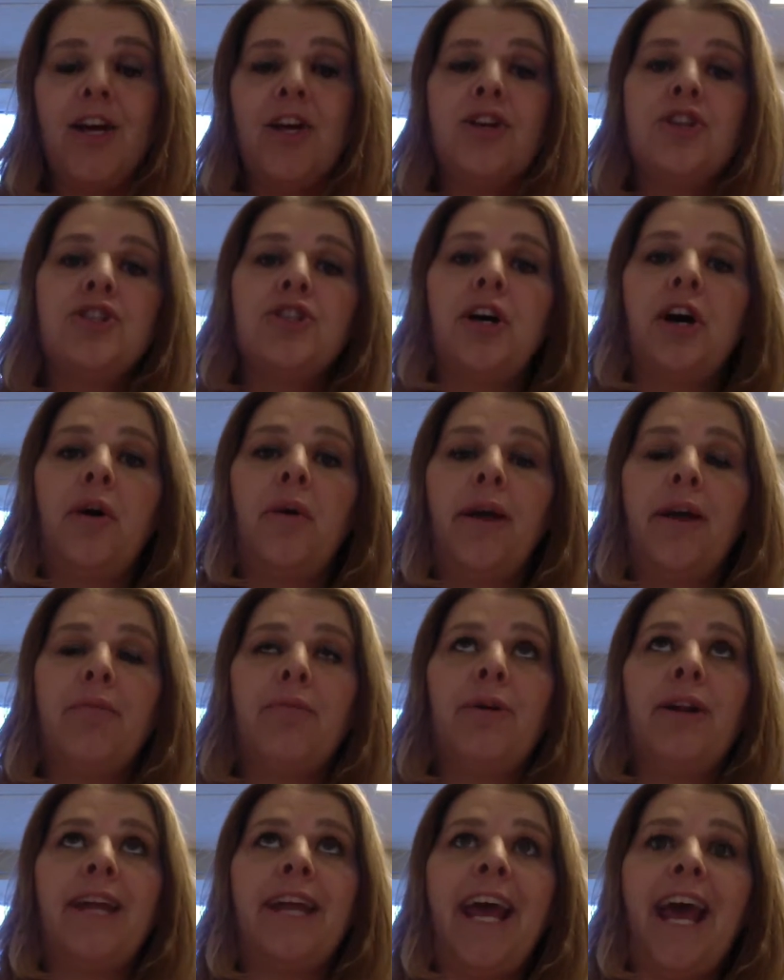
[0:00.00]
So it
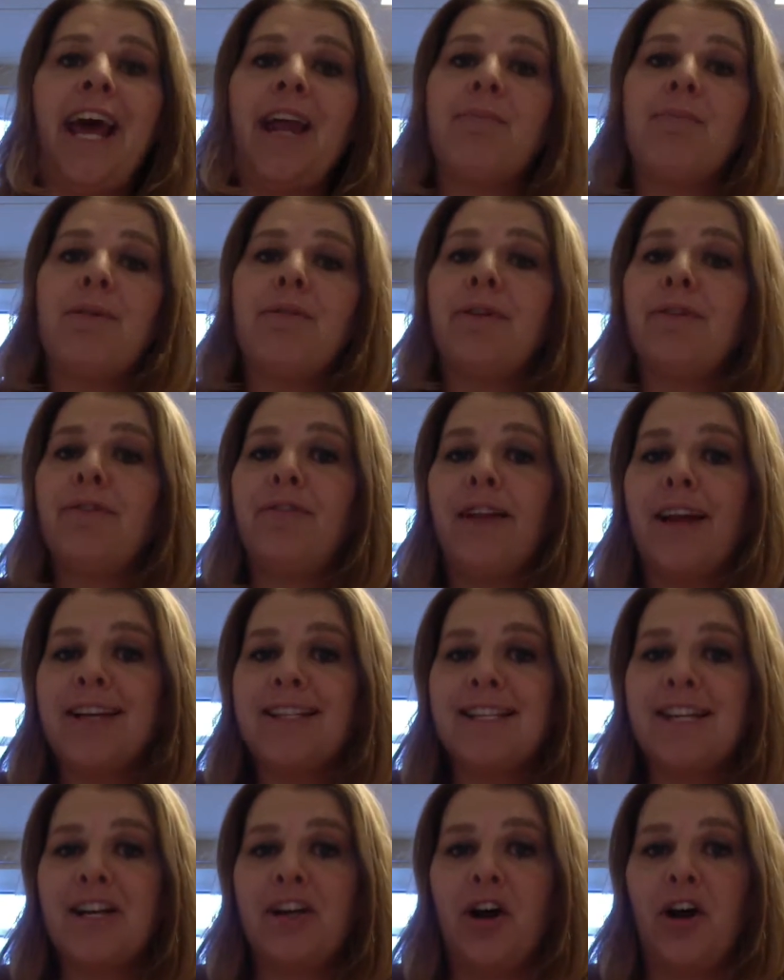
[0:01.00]
really had me
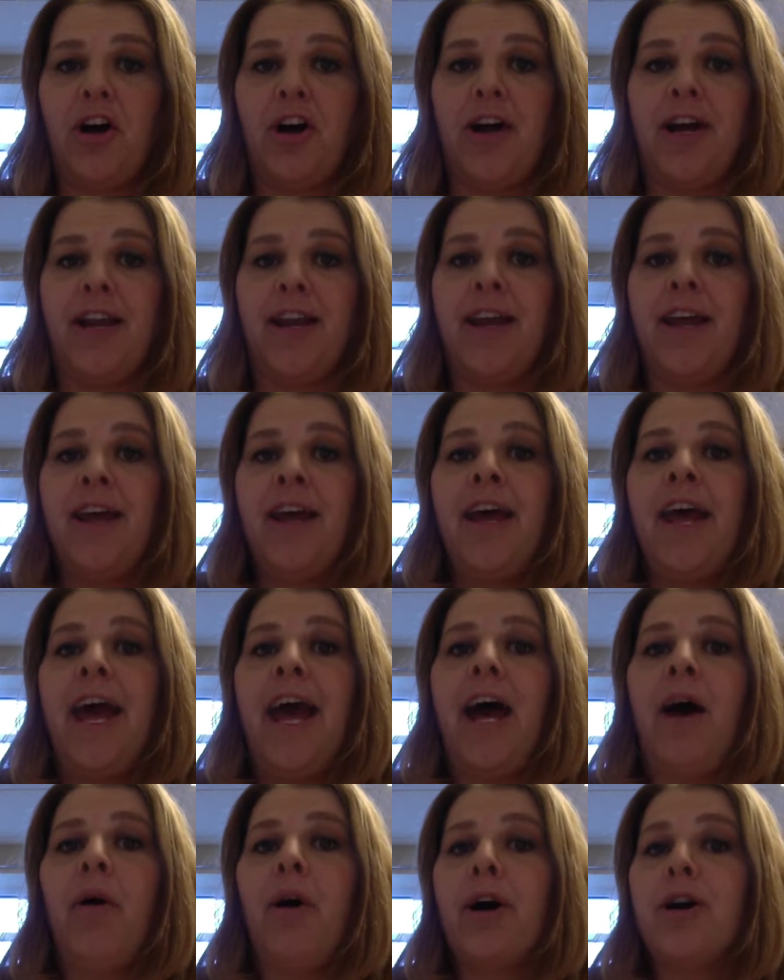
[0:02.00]
reflecting on
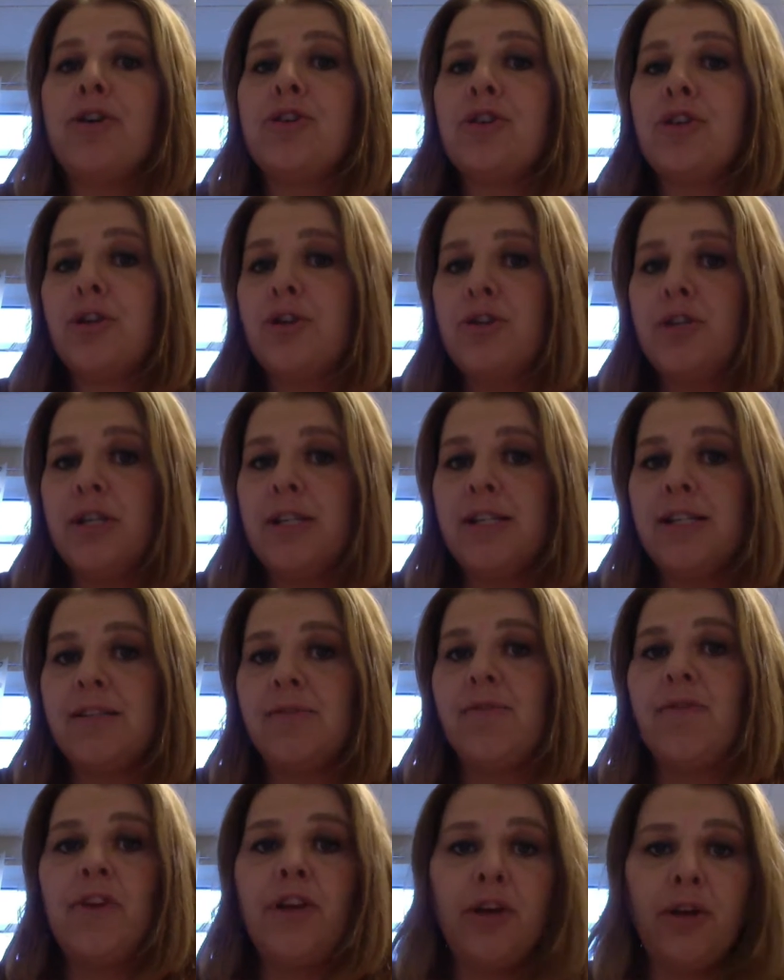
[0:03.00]
how our churches
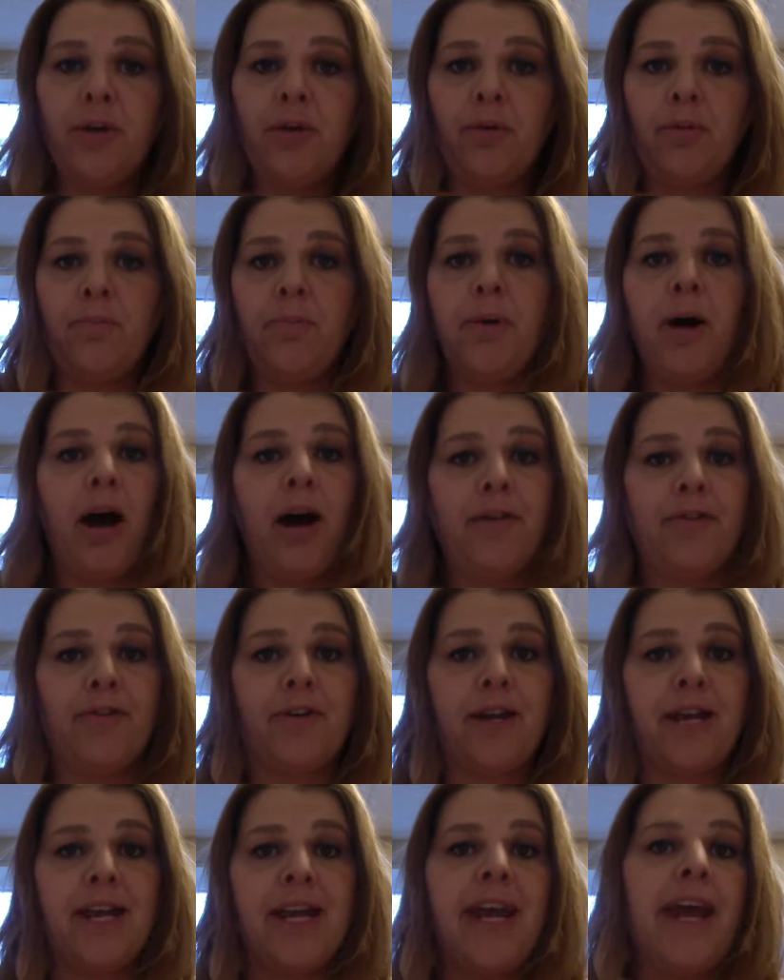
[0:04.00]
view view
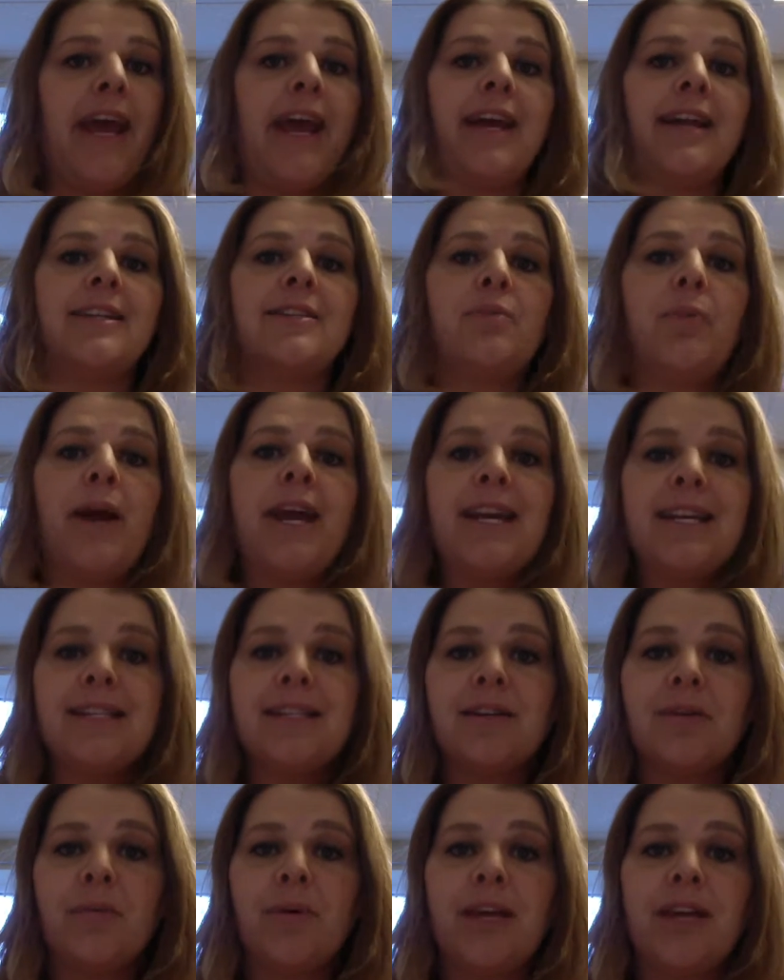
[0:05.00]
poverty and ways
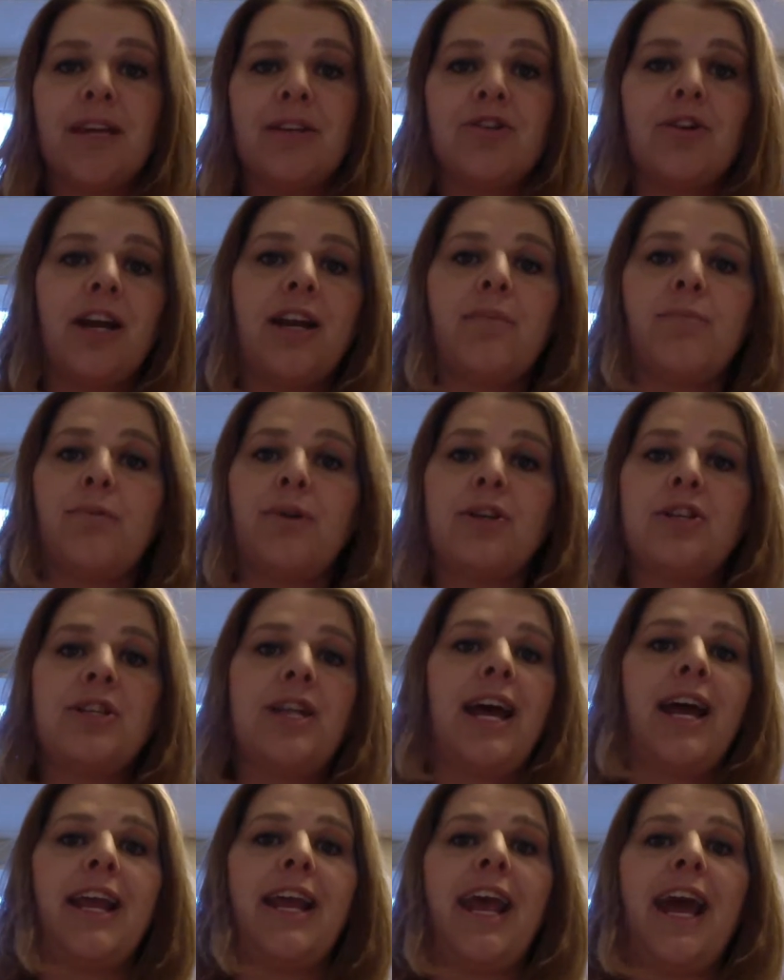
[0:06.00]
that we can try to bridge
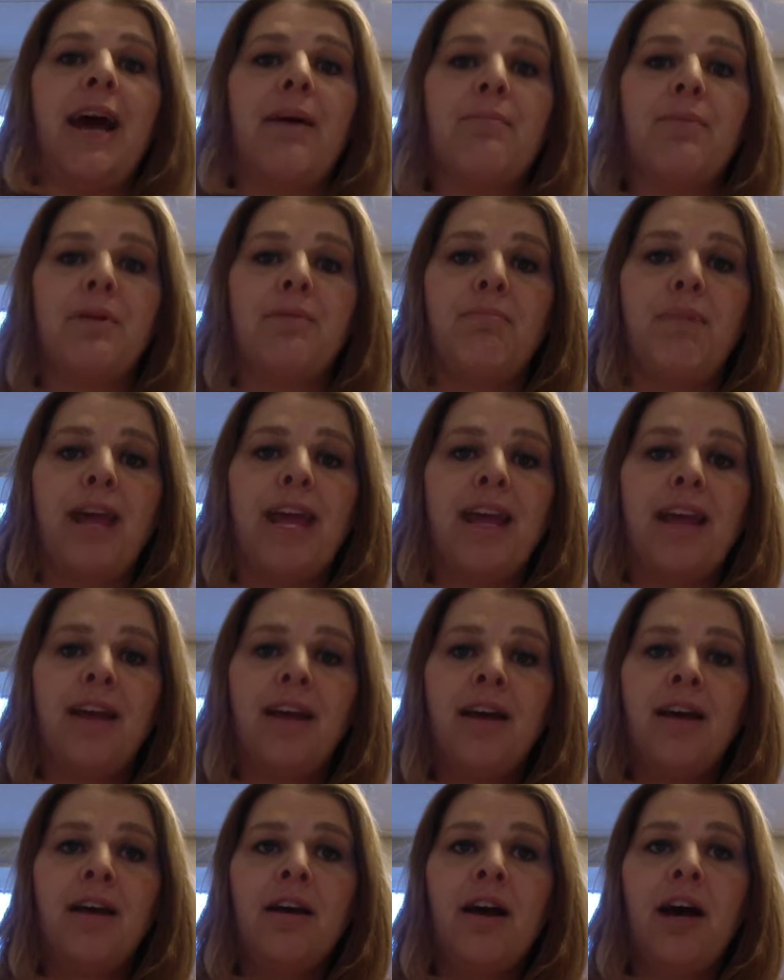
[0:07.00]
that gap and make
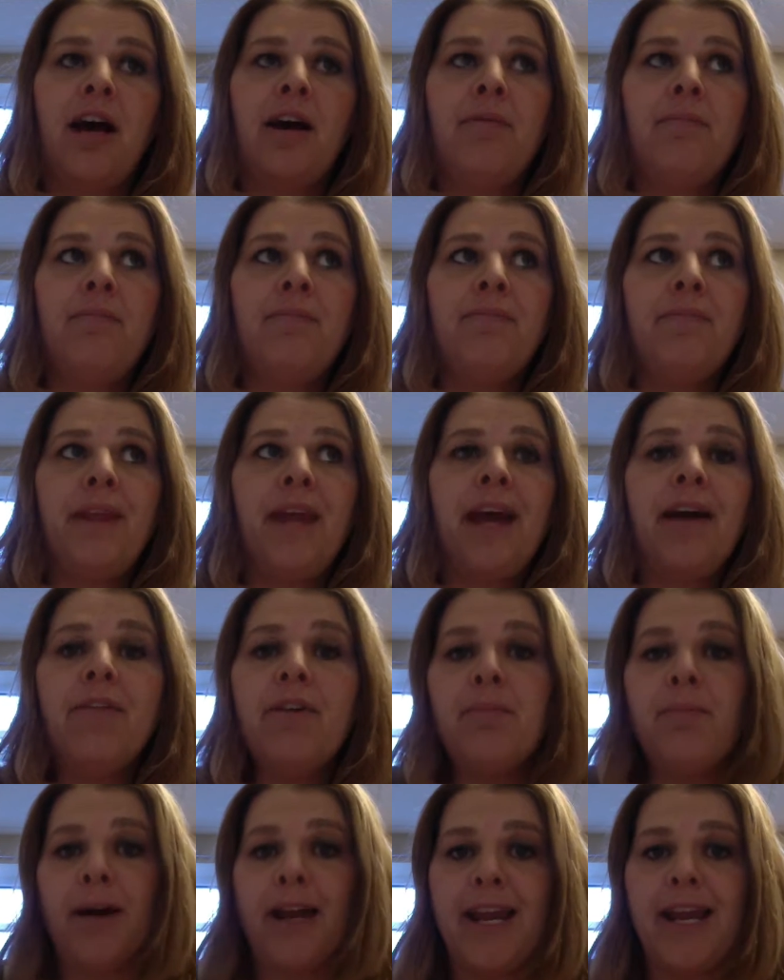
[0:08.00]
um,
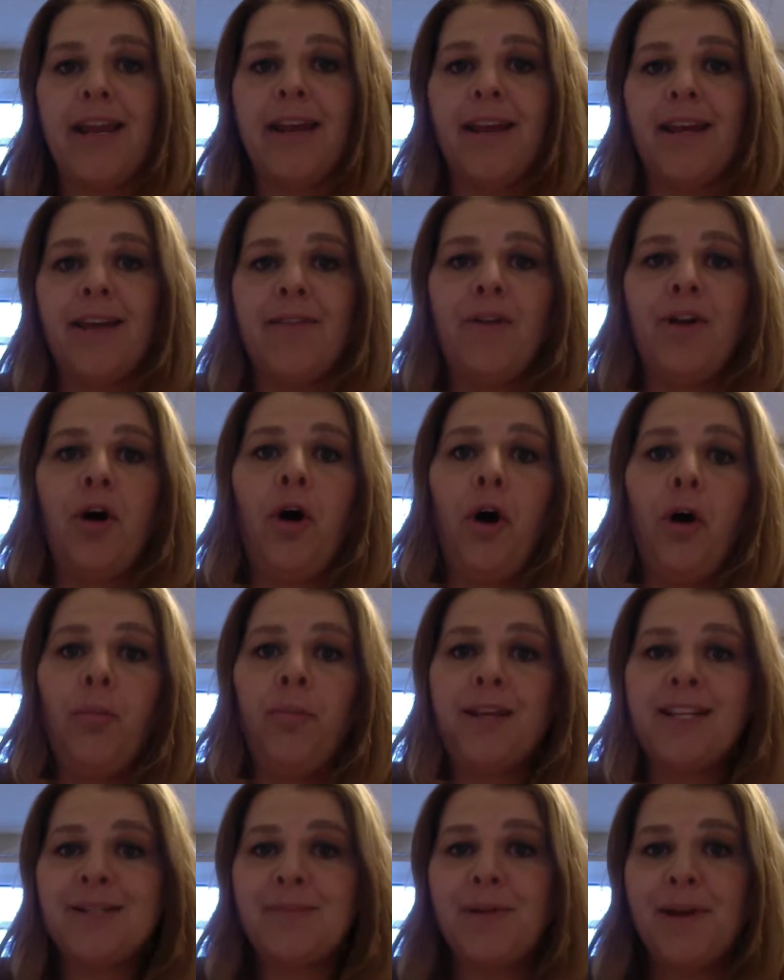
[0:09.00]
everybody, even
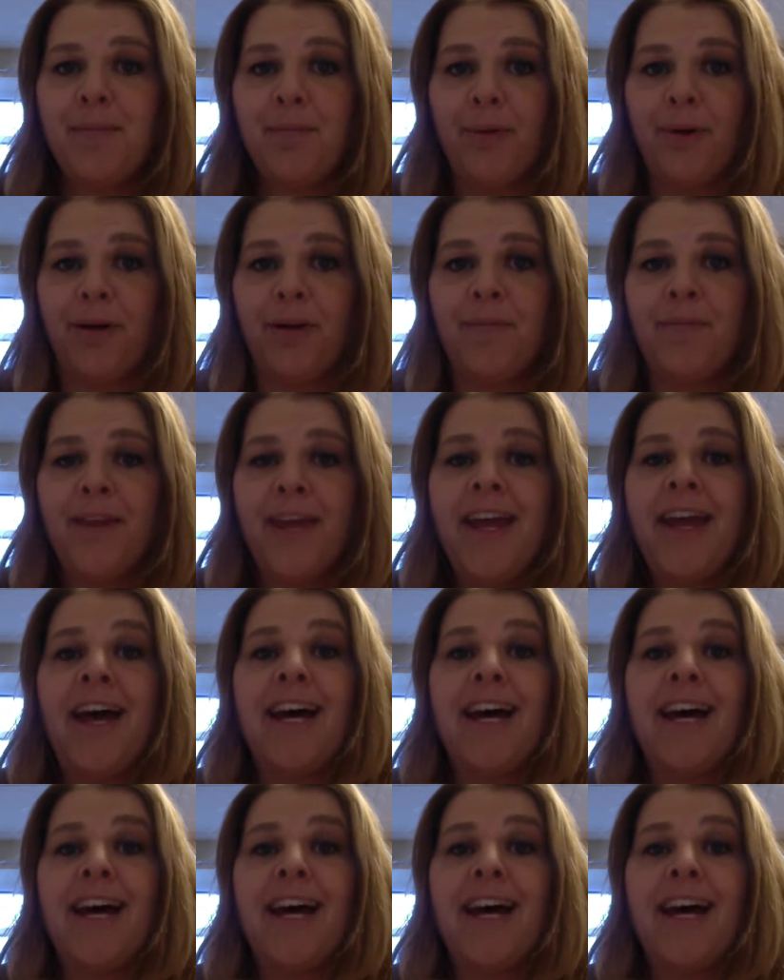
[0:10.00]
homeless people,